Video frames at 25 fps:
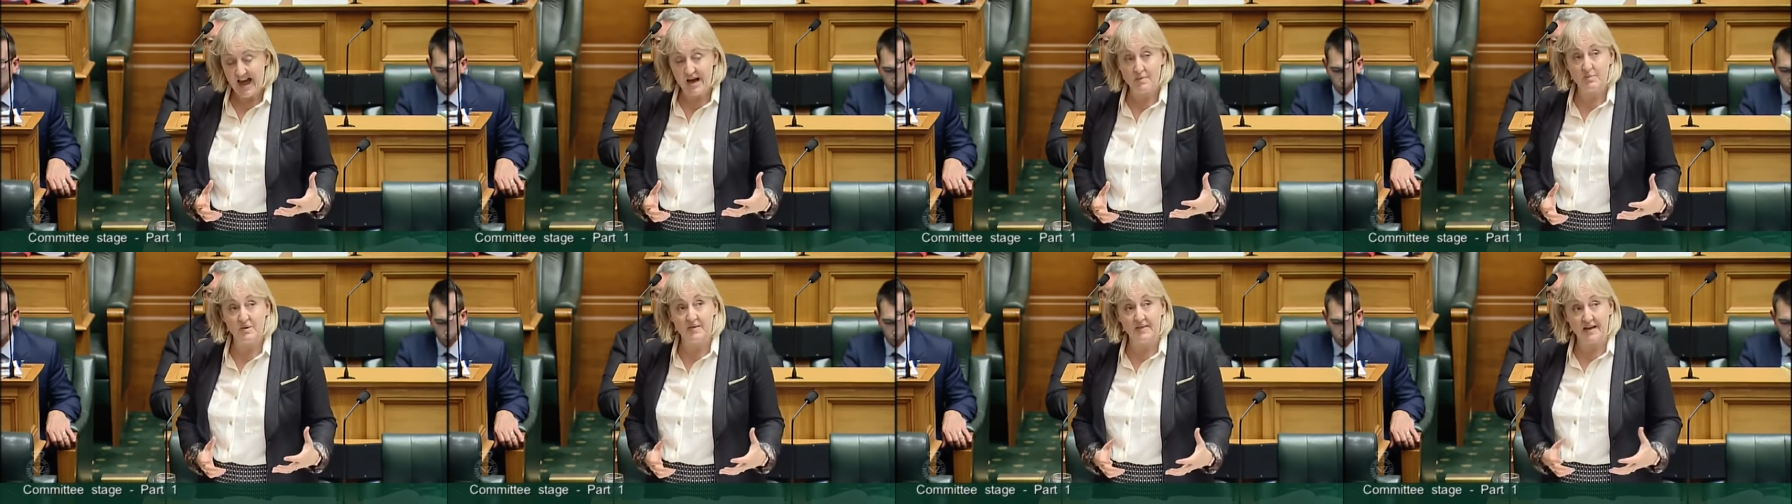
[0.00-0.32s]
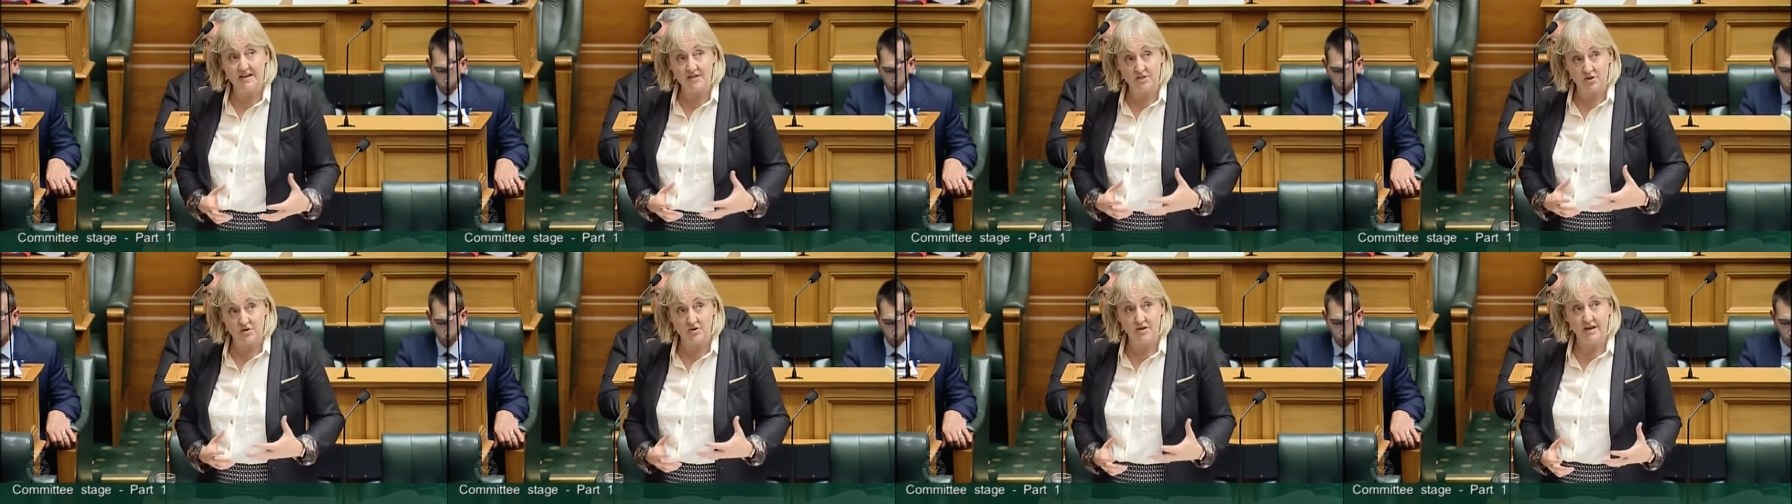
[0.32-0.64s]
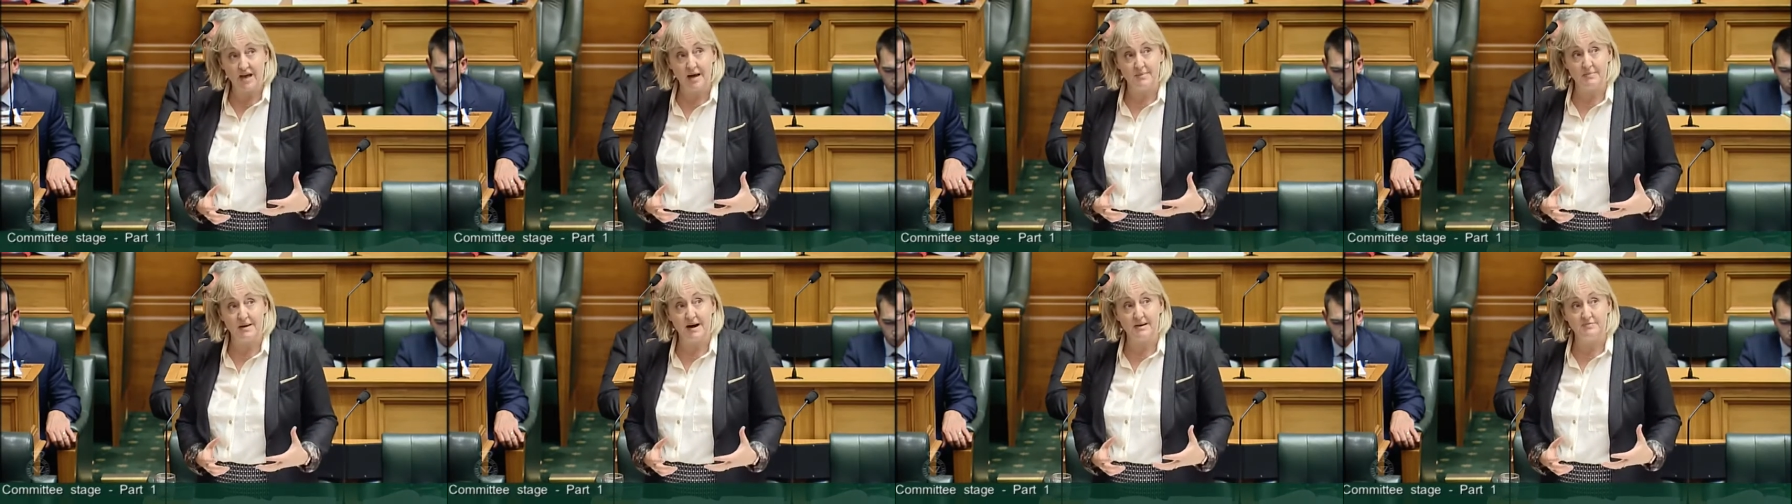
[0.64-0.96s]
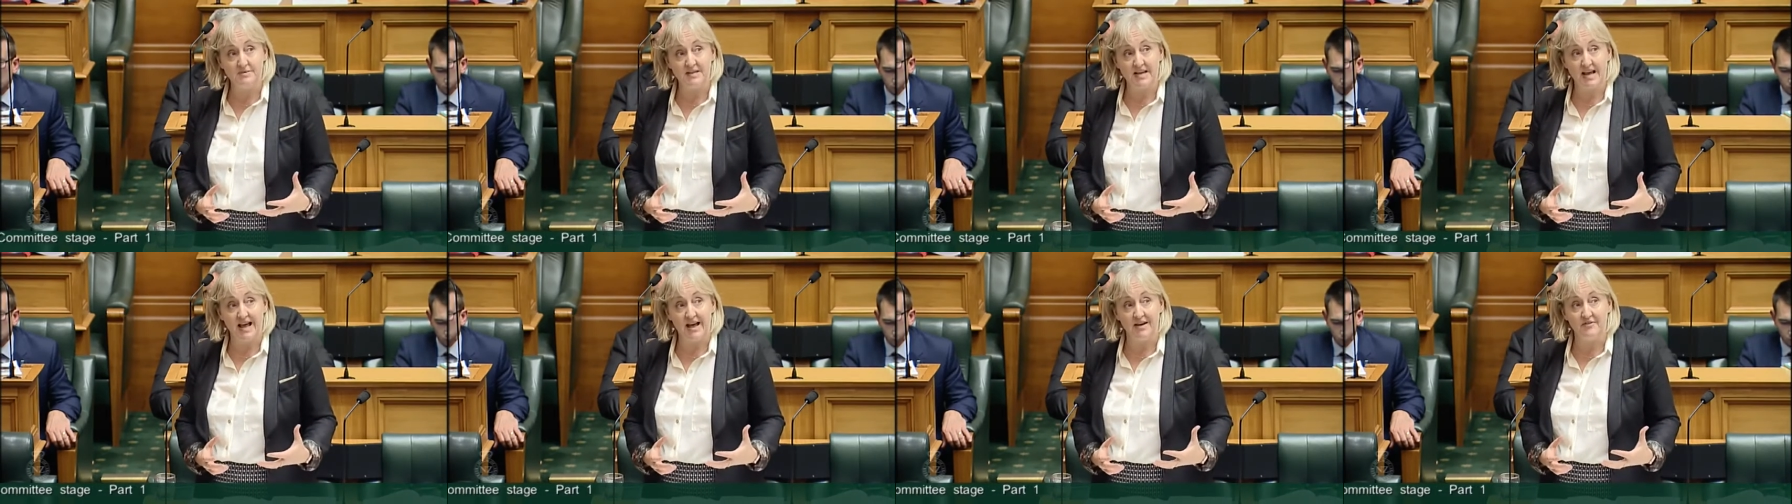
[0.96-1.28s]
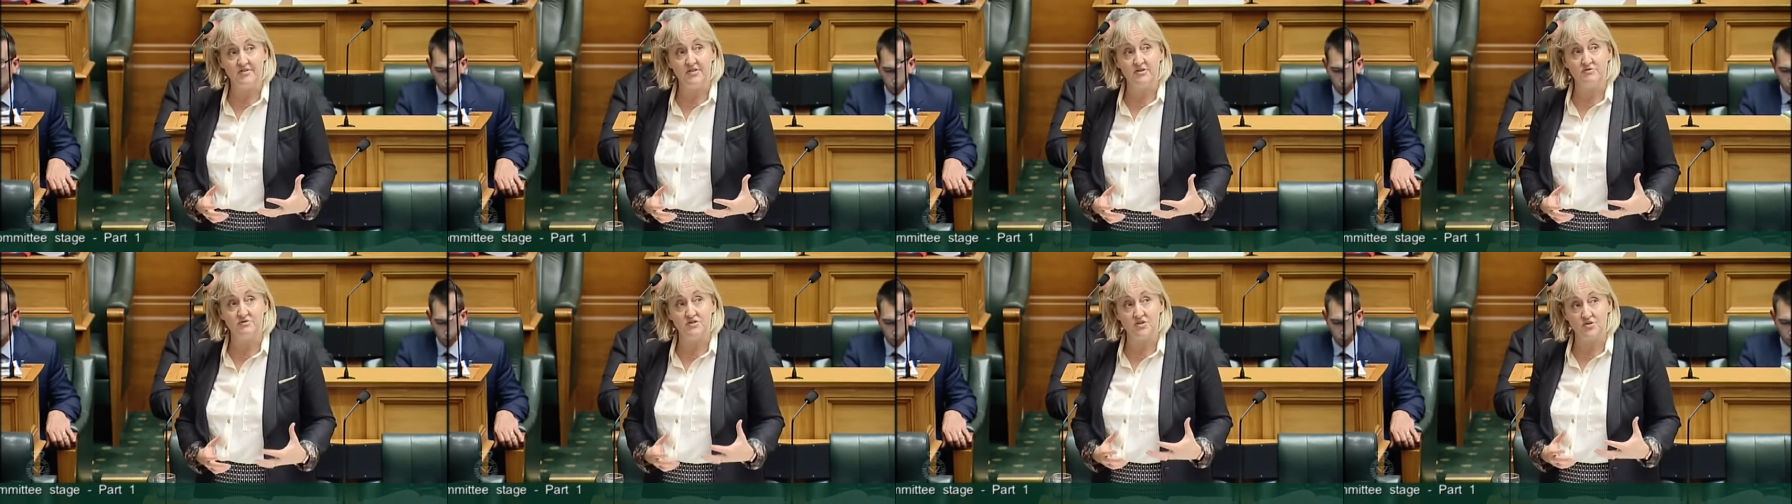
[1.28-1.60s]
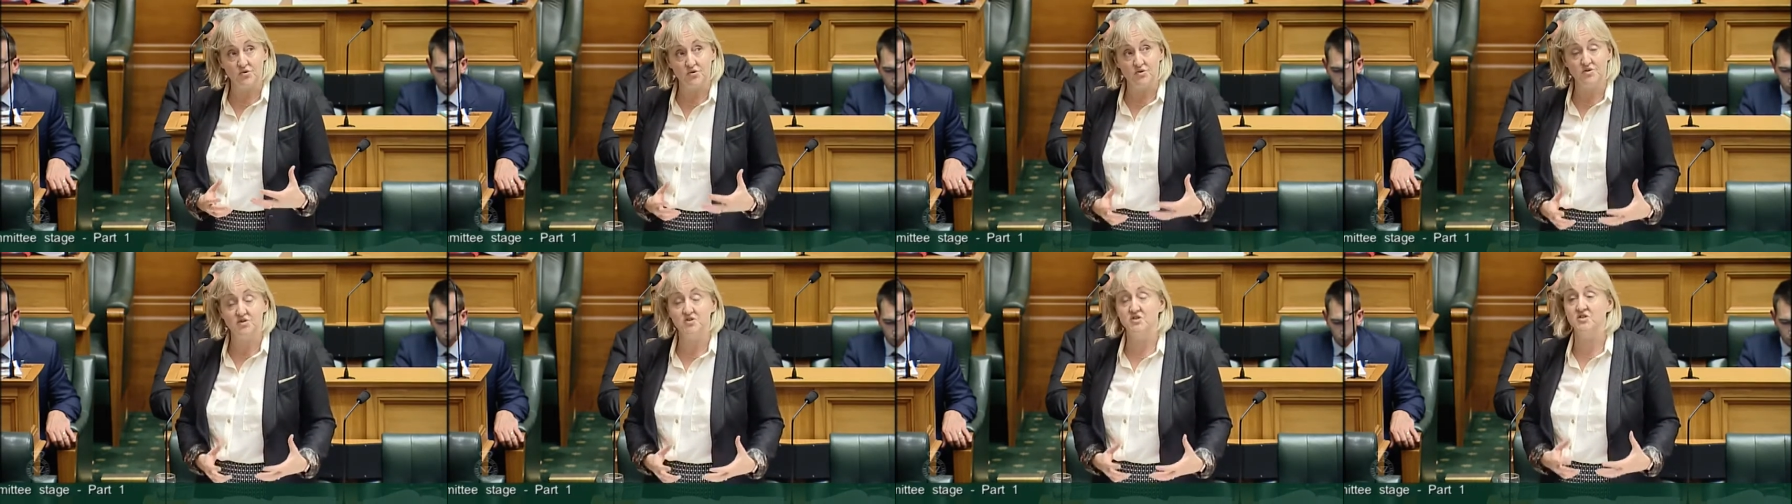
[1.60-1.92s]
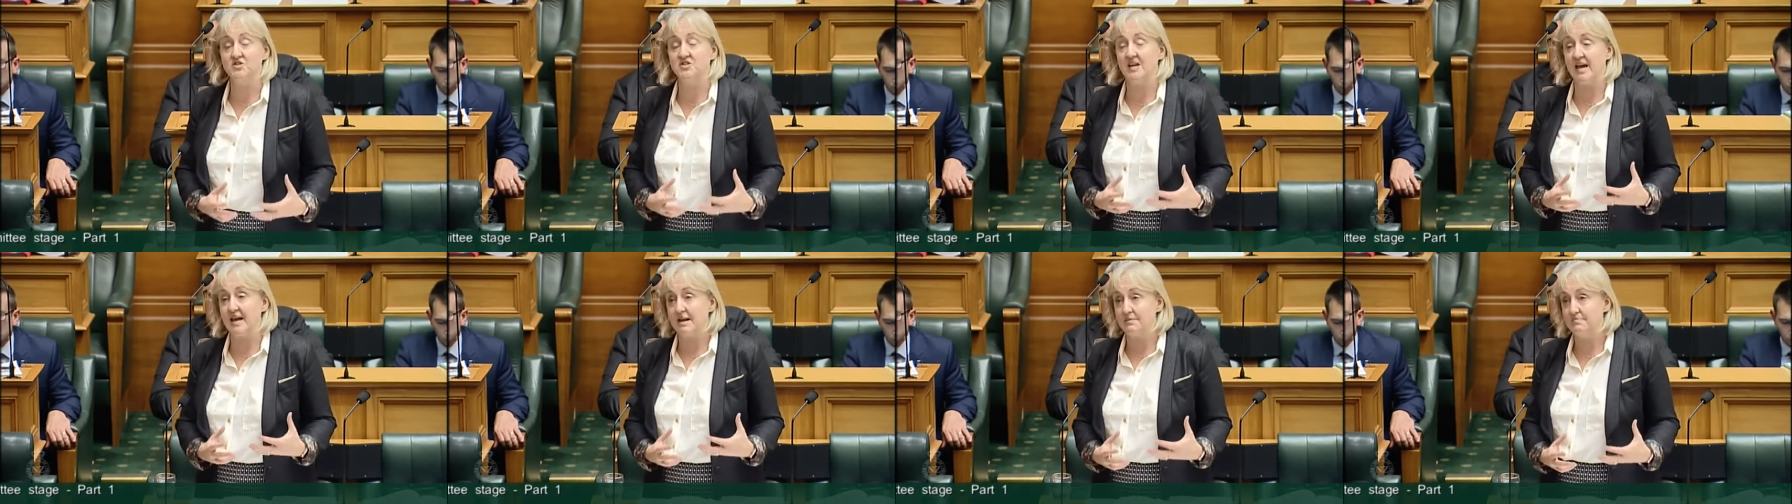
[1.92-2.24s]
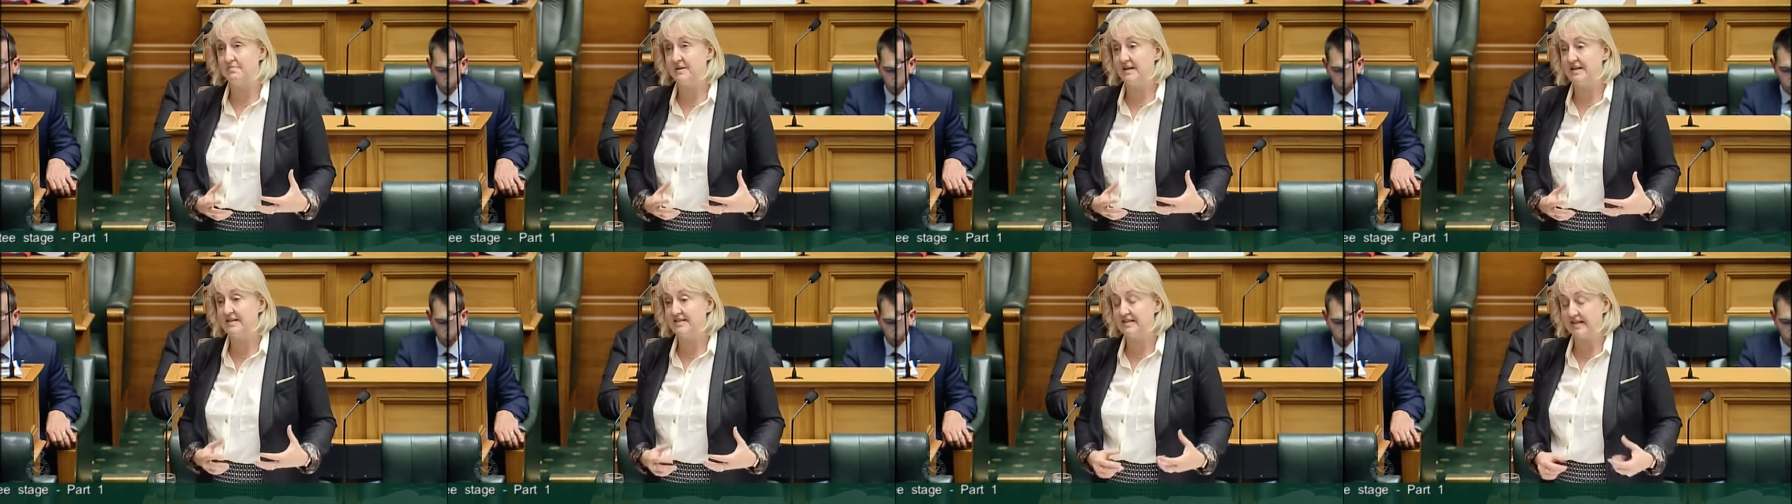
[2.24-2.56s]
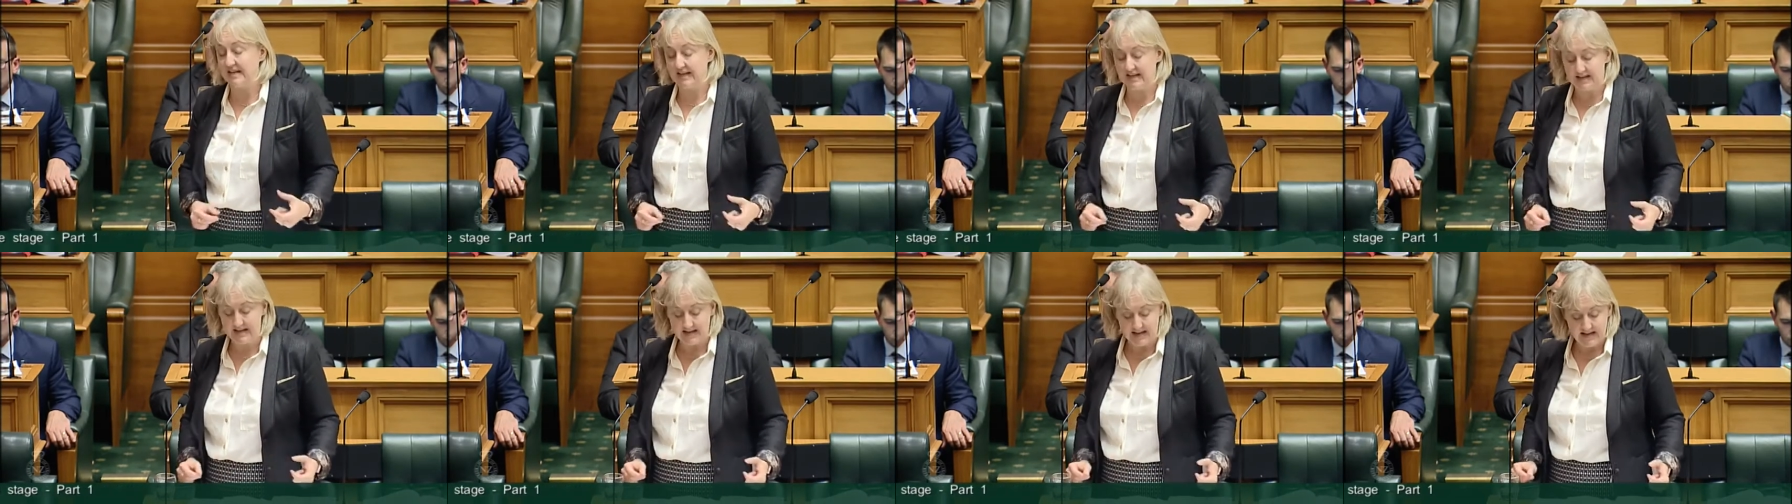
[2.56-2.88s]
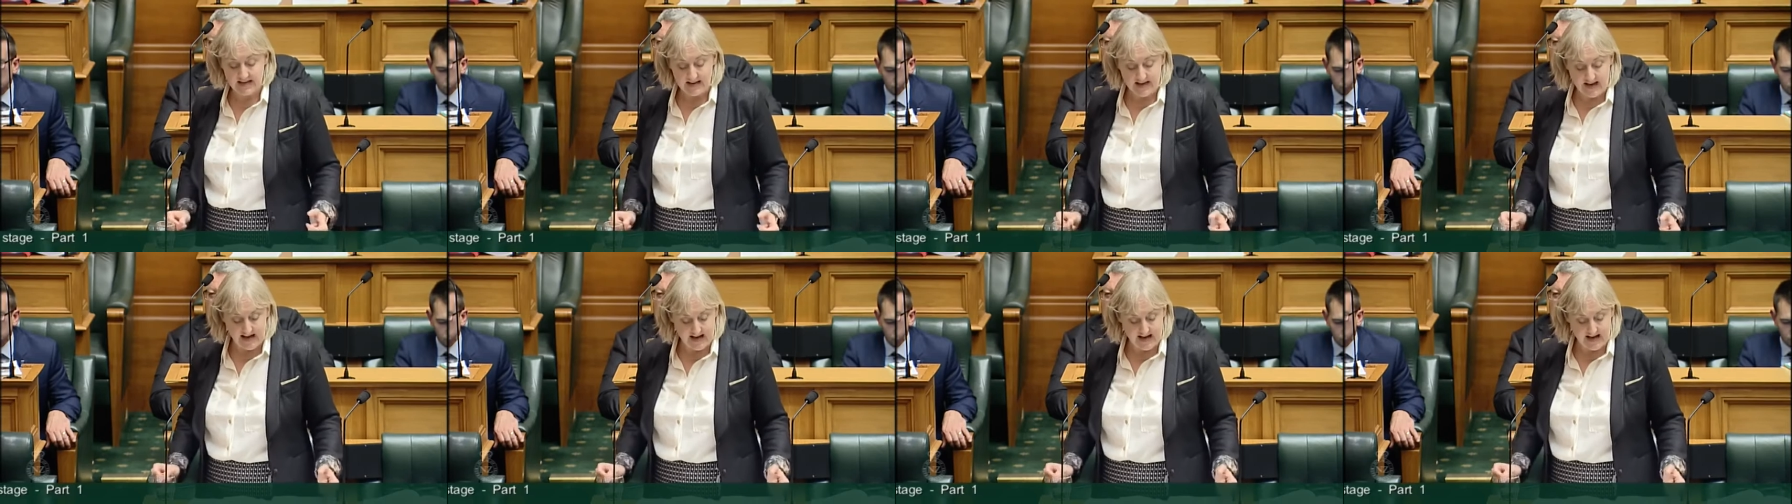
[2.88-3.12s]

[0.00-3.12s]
and when they do come up, to have the resources and ability